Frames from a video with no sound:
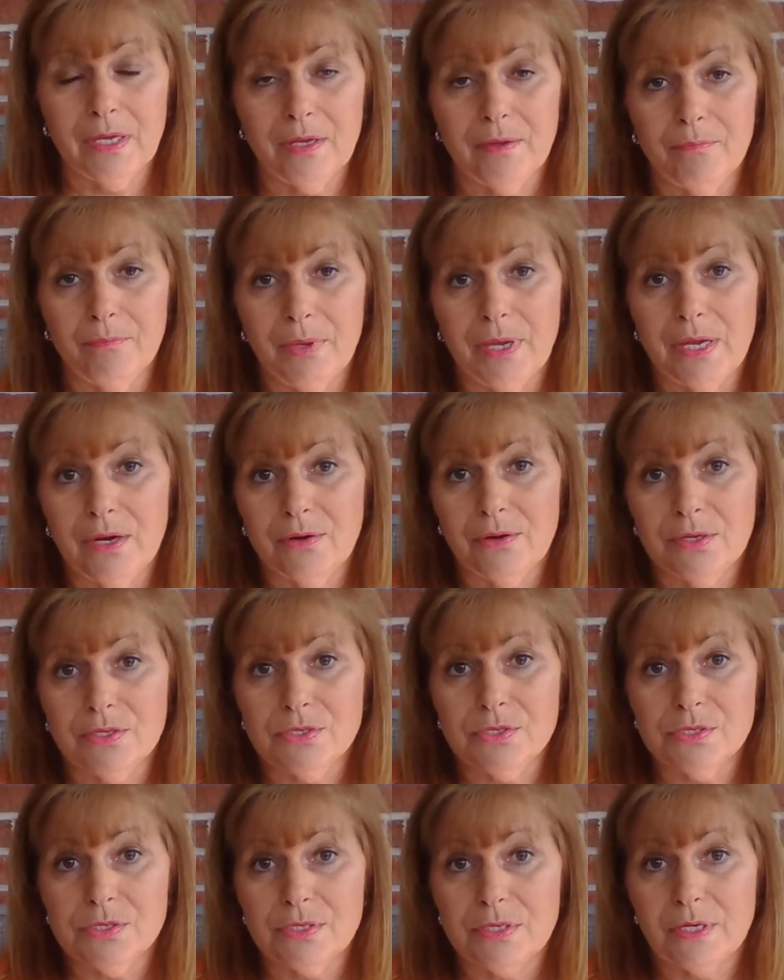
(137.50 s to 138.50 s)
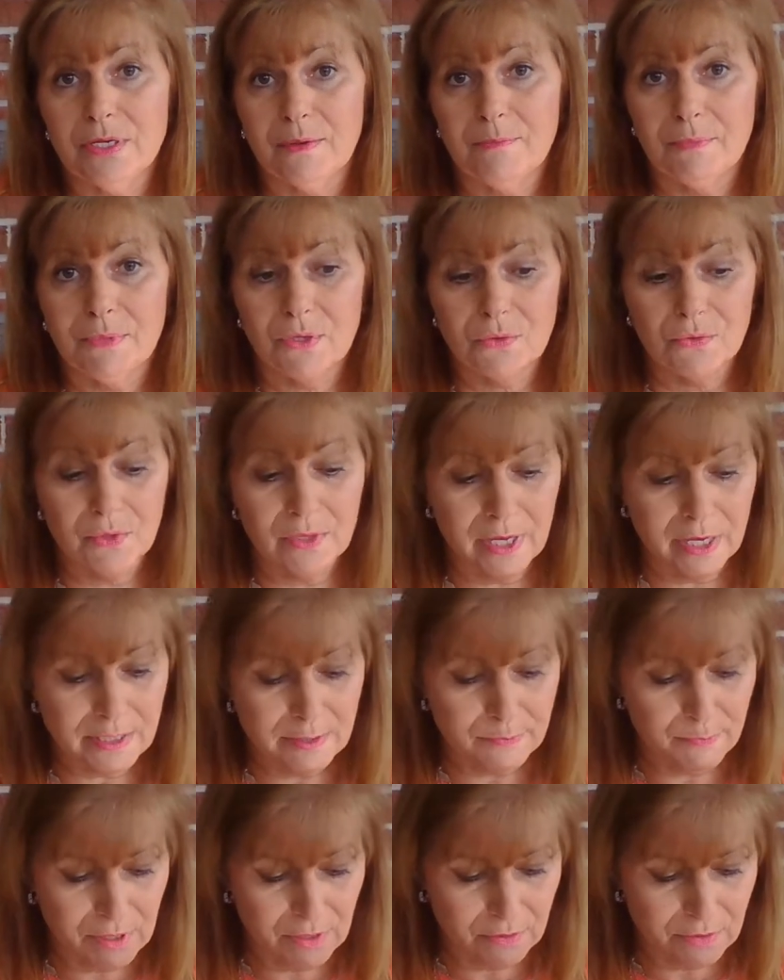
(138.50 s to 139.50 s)
parents, middle class
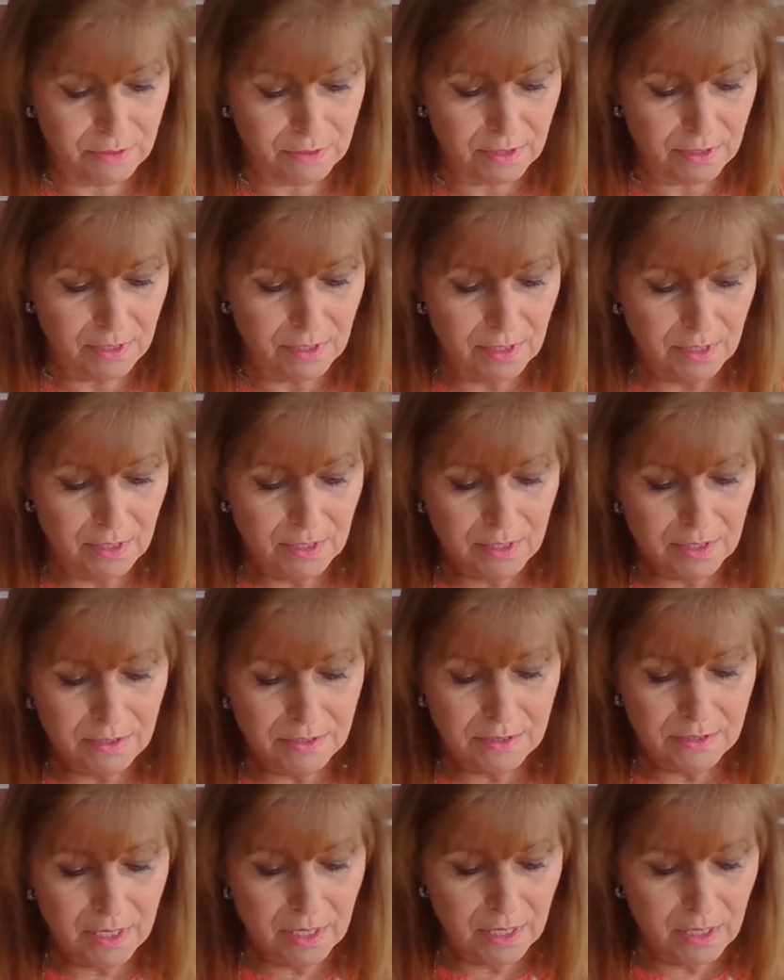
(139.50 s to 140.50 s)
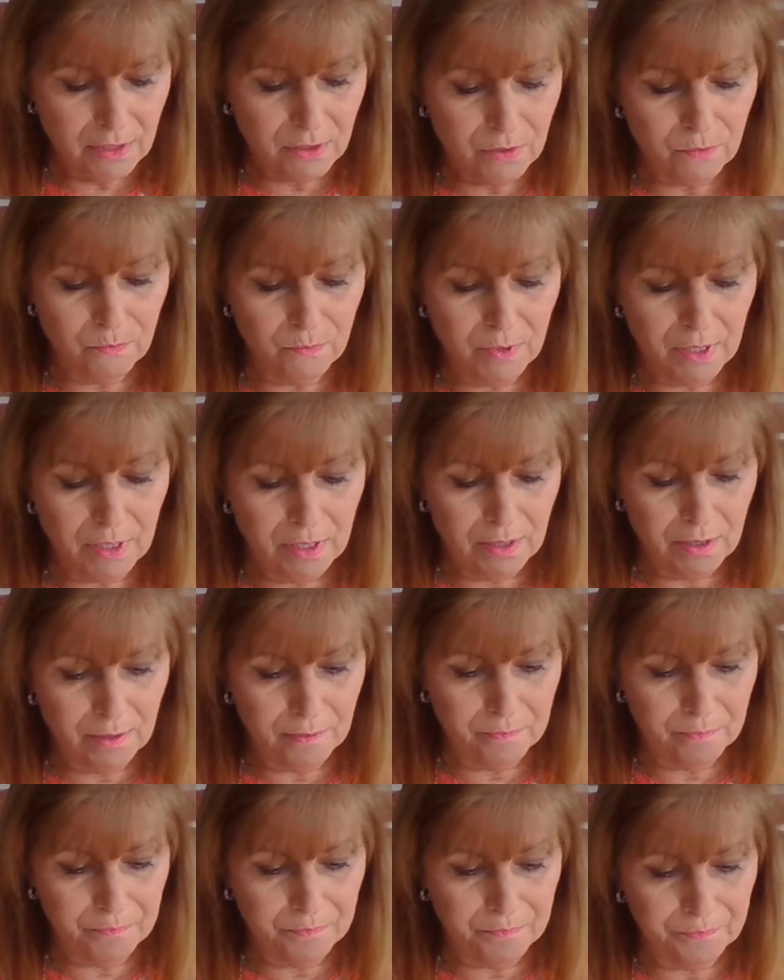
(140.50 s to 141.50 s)
parents. So,
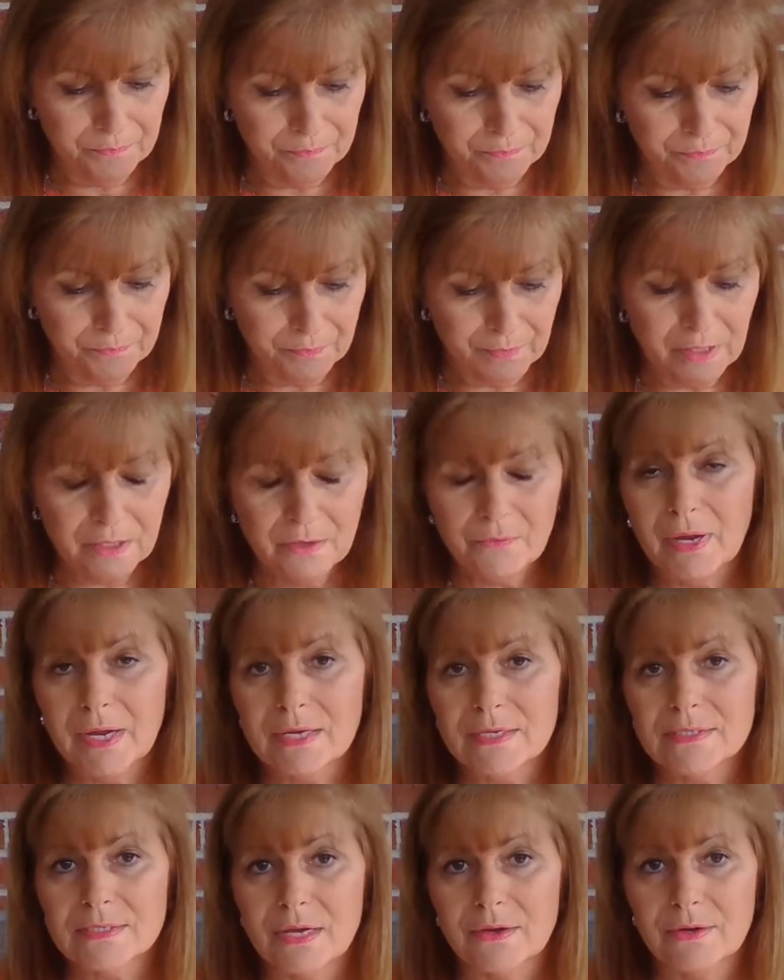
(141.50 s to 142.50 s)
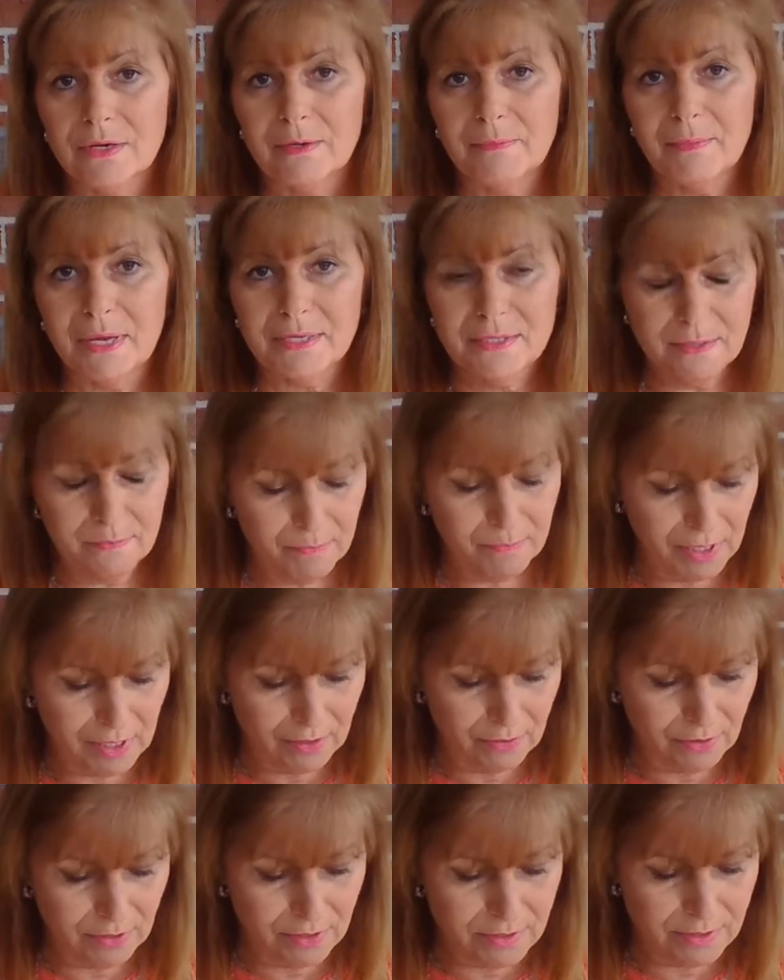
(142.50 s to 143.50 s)
anyway, it's talking about some
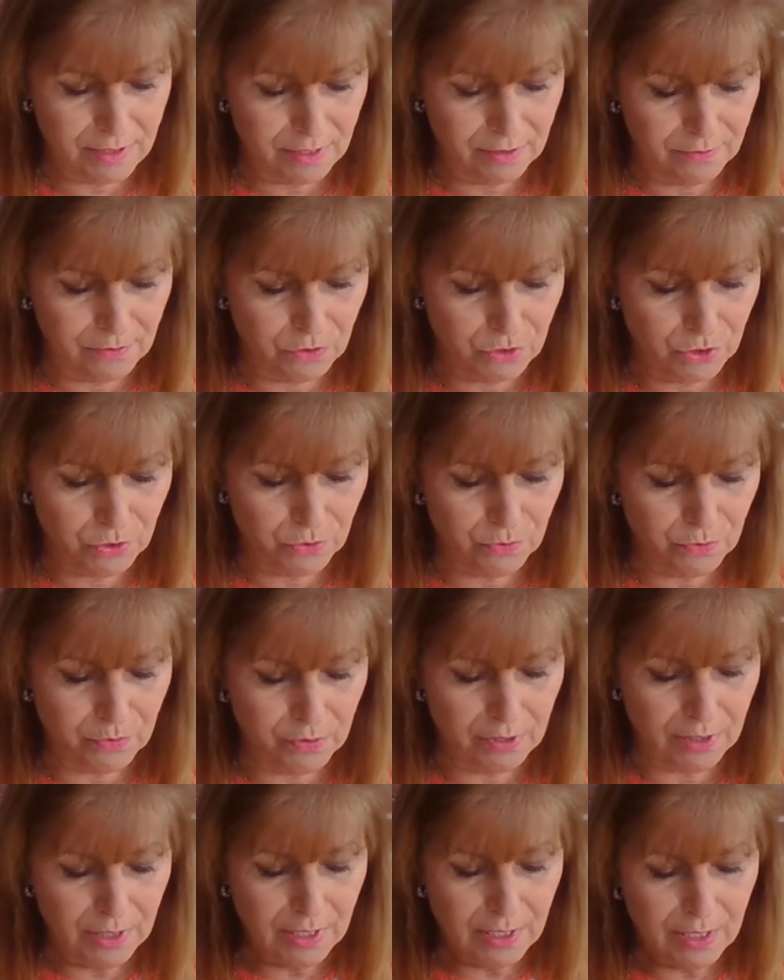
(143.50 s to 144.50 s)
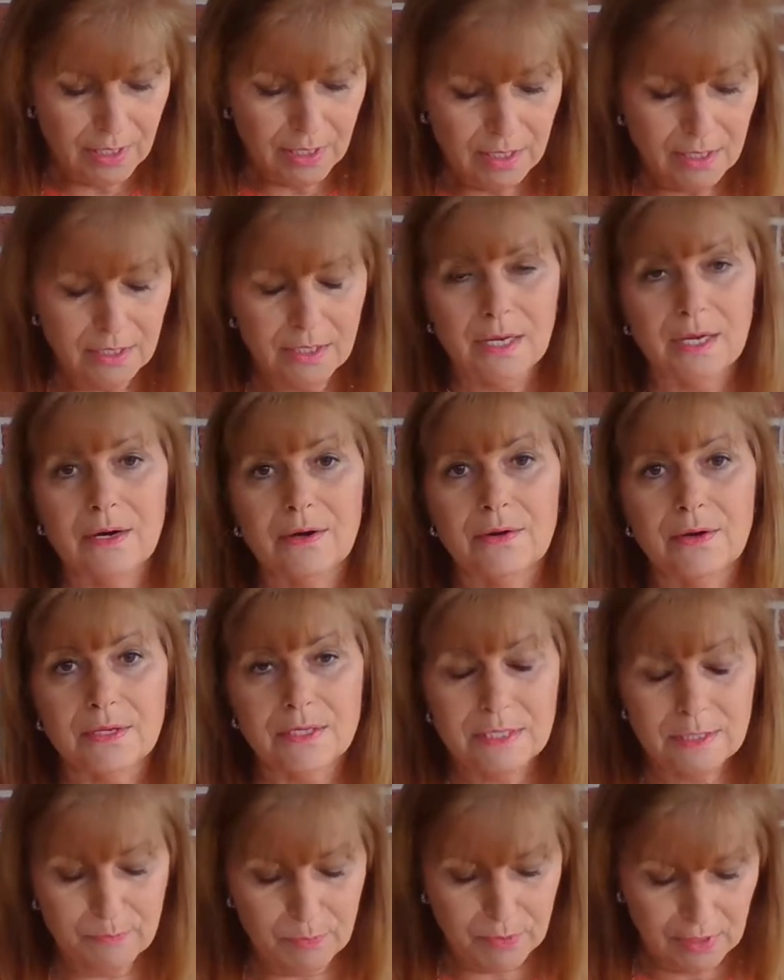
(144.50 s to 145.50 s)
parents and their children.
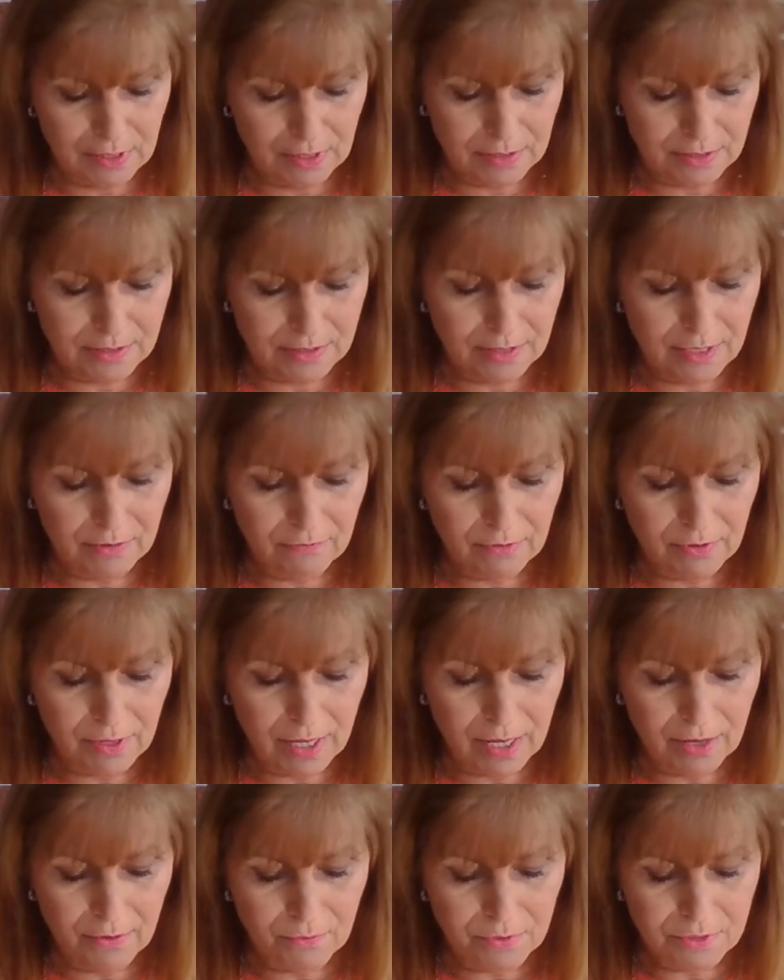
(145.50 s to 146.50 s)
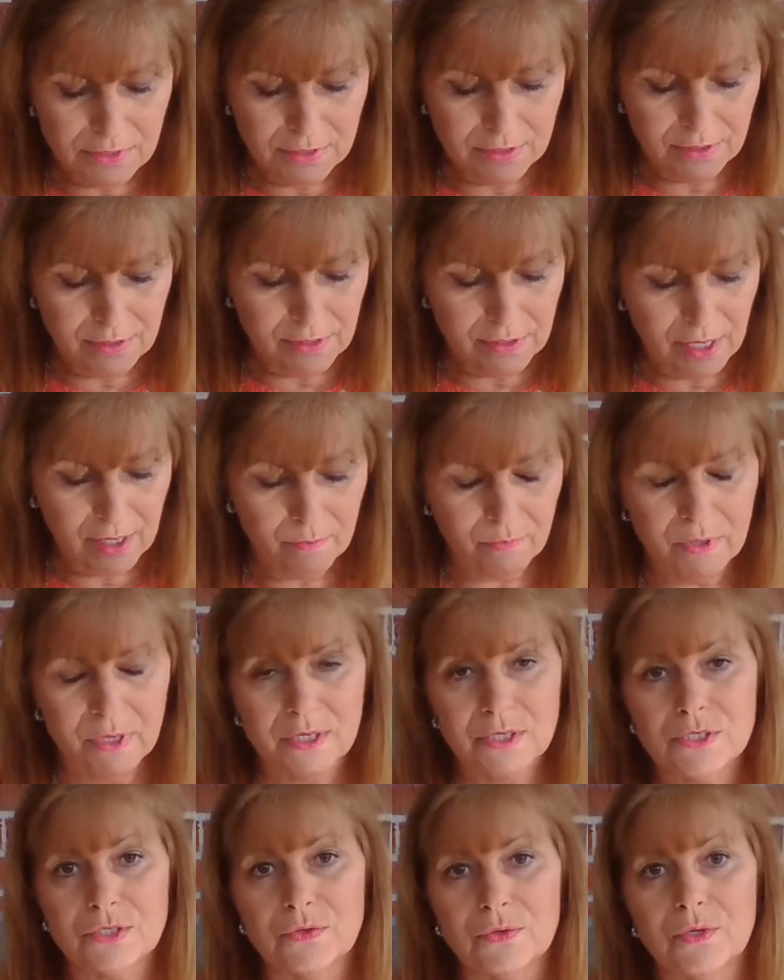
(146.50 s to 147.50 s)
Karen spent several hours in the
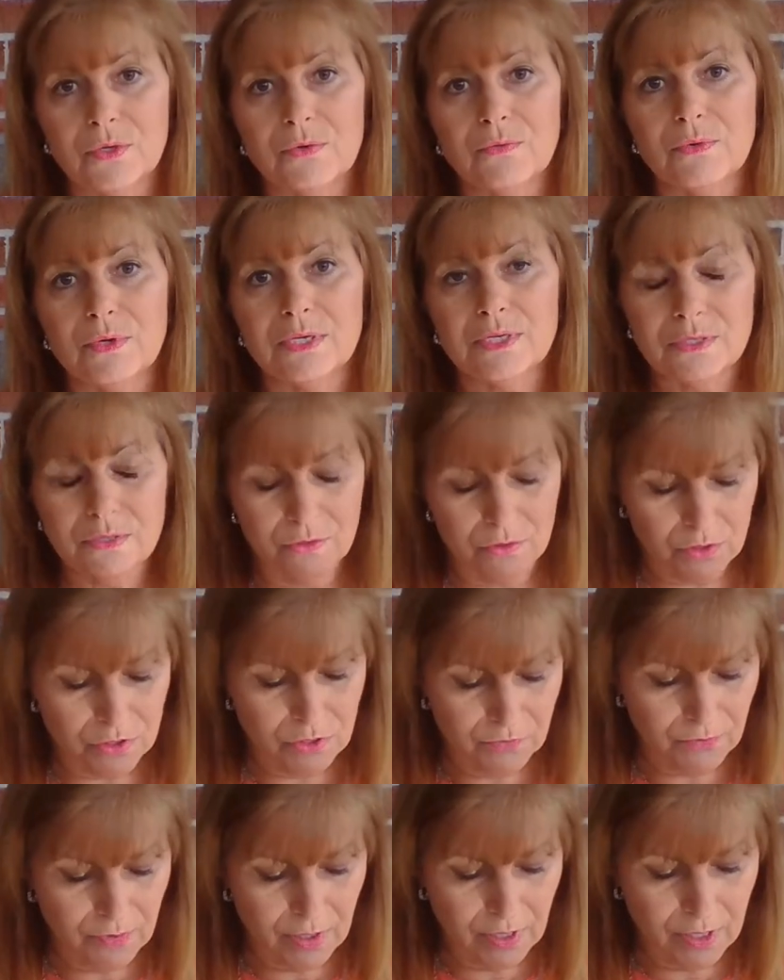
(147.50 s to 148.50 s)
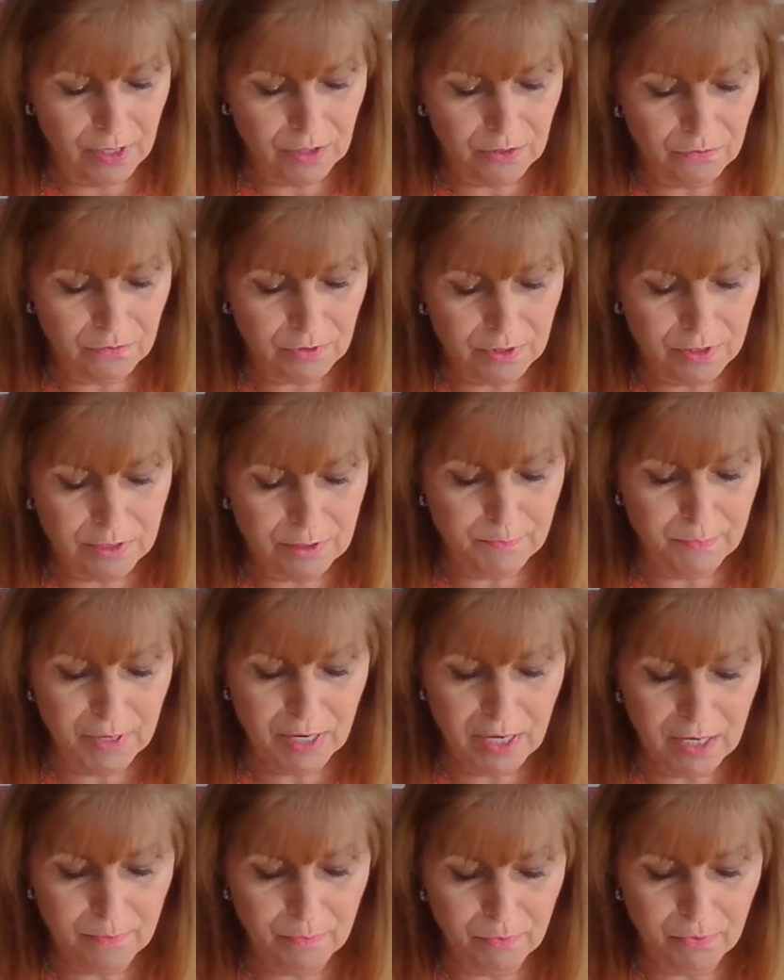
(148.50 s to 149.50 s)
library doing research for Andrea's
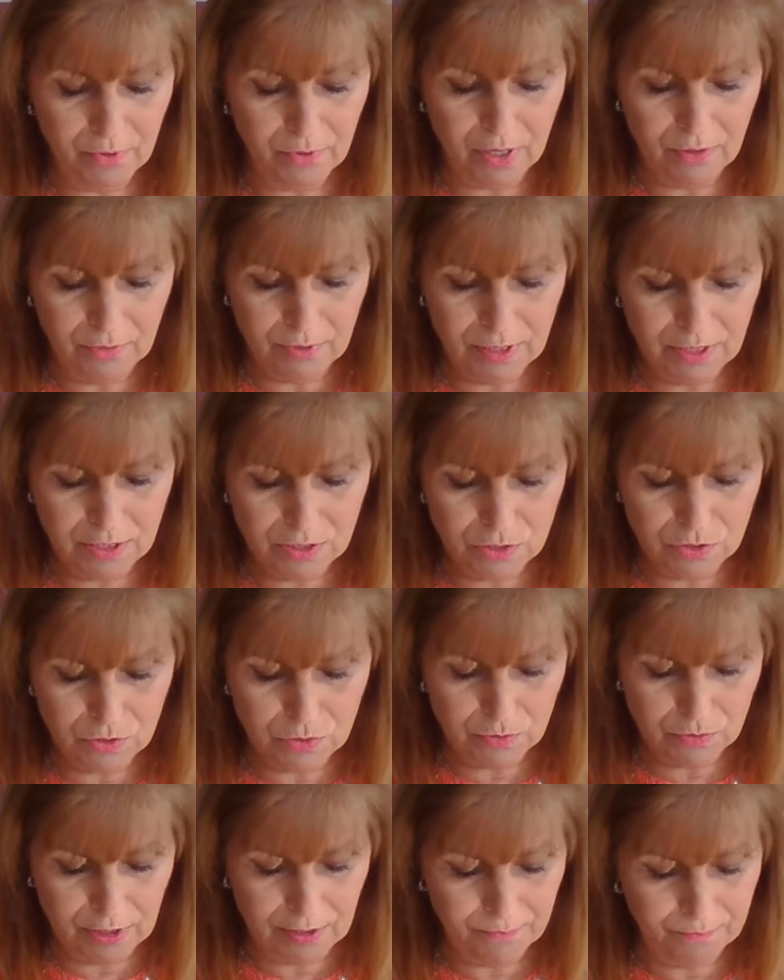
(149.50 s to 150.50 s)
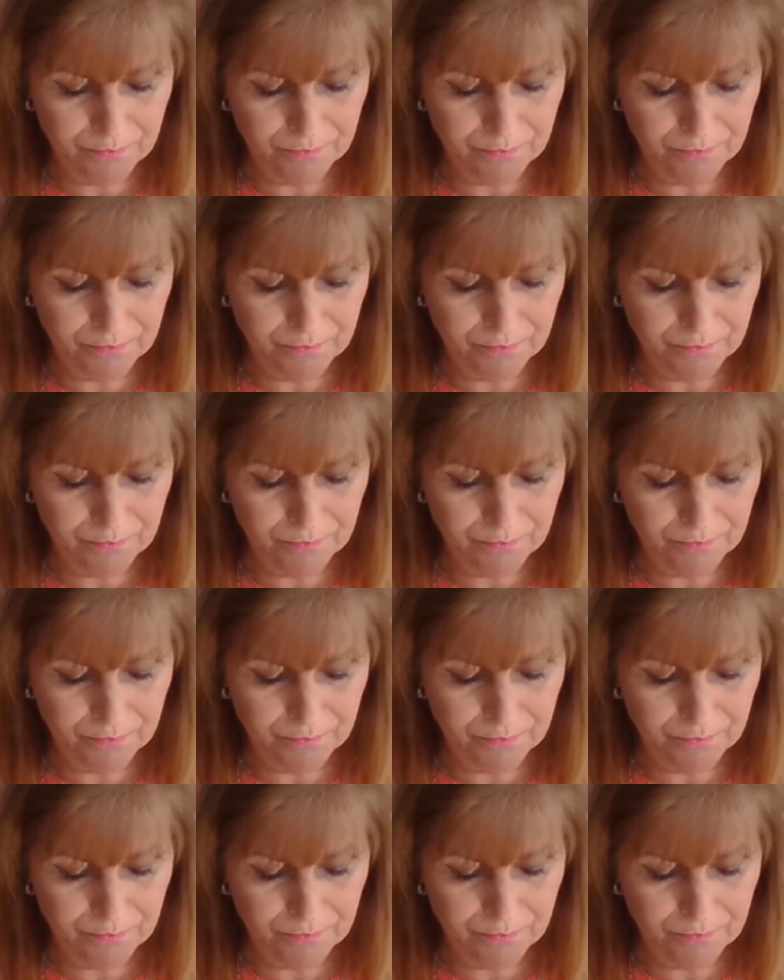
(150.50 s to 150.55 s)
paper on history